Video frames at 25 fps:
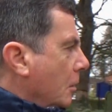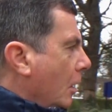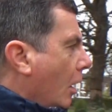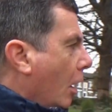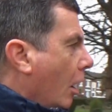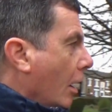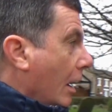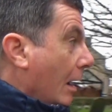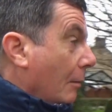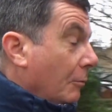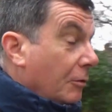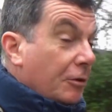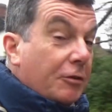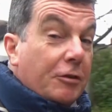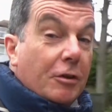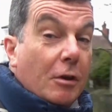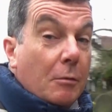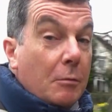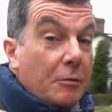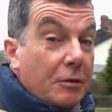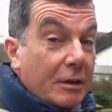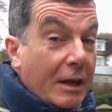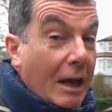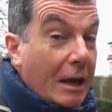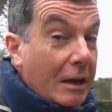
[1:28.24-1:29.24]
I am
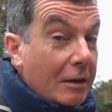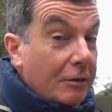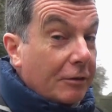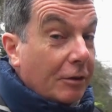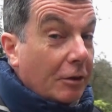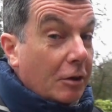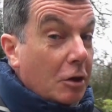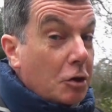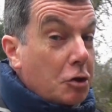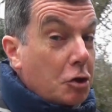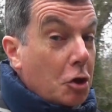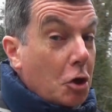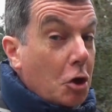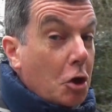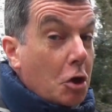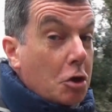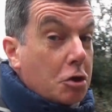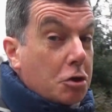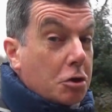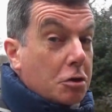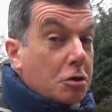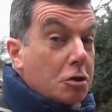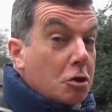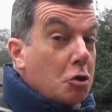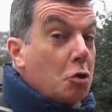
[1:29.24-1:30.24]
determined to get inside the
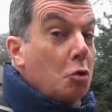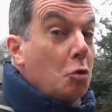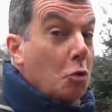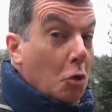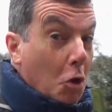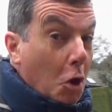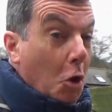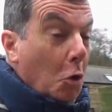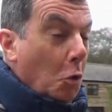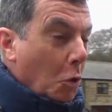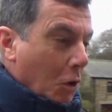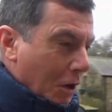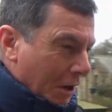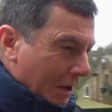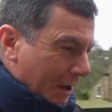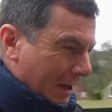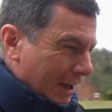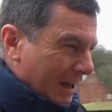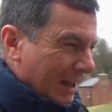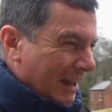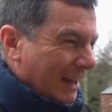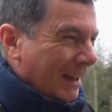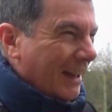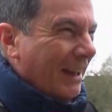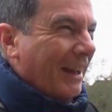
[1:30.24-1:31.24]
church soon though.
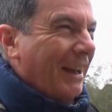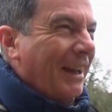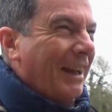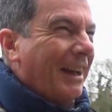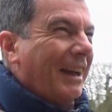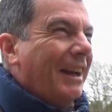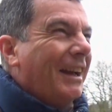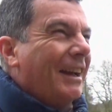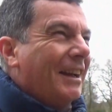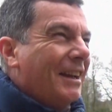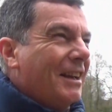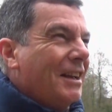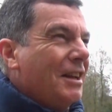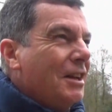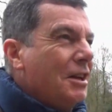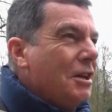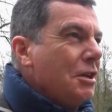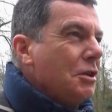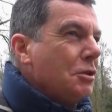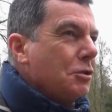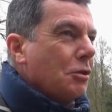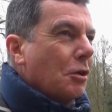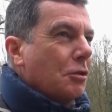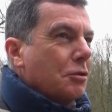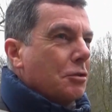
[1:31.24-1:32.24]

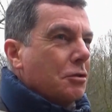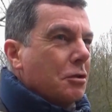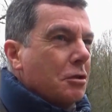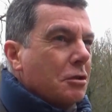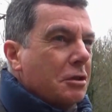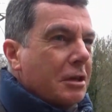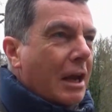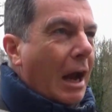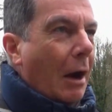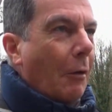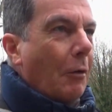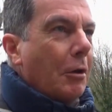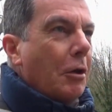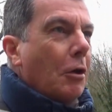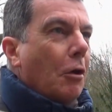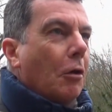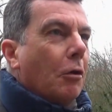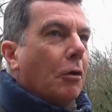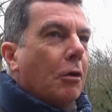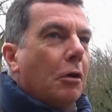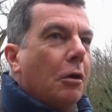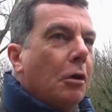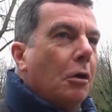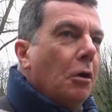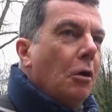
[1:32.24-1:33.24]
So I should just carry
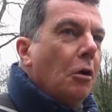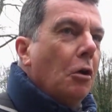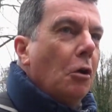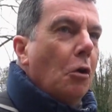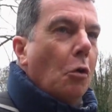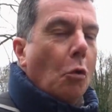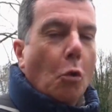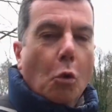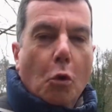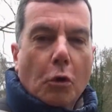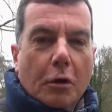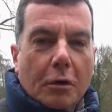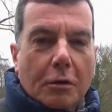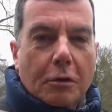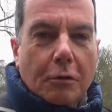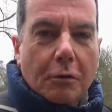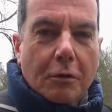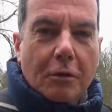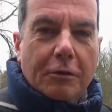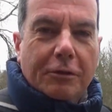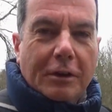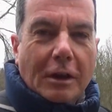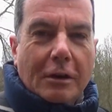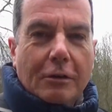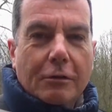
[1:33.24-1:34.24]
on walking through
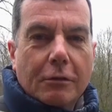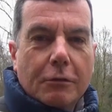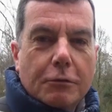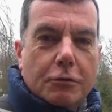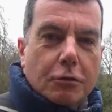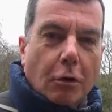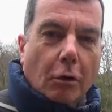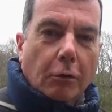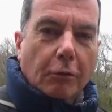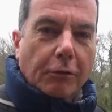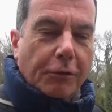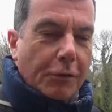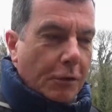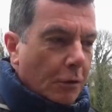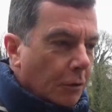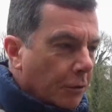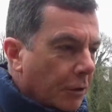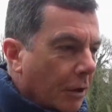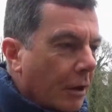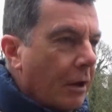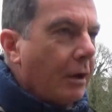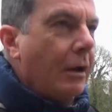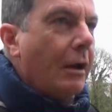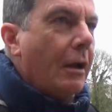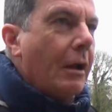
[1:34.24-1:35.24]
the centre of Dronfield
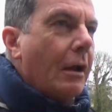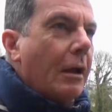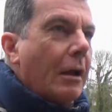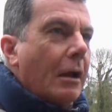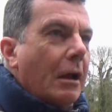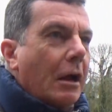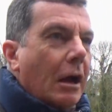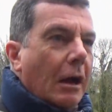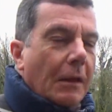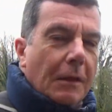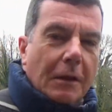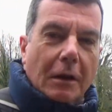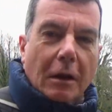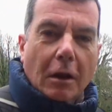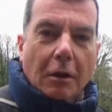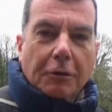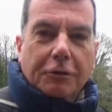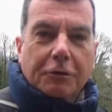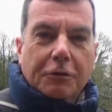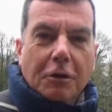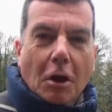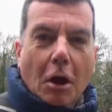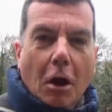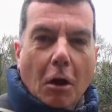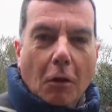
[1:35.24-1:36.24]
and then I'll
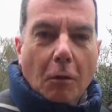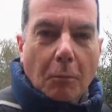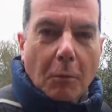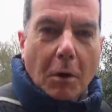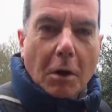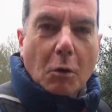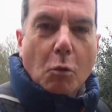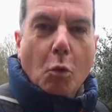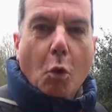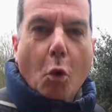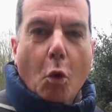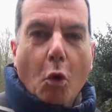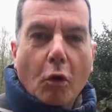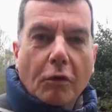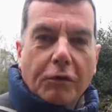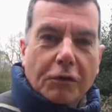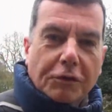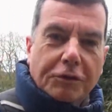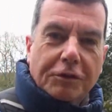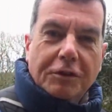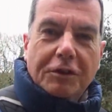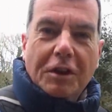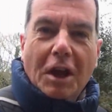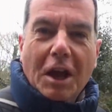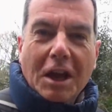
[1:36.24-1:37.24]
start my walk for
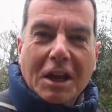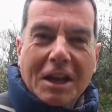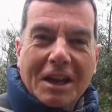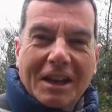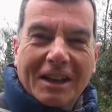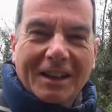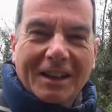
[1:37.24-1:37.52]
today.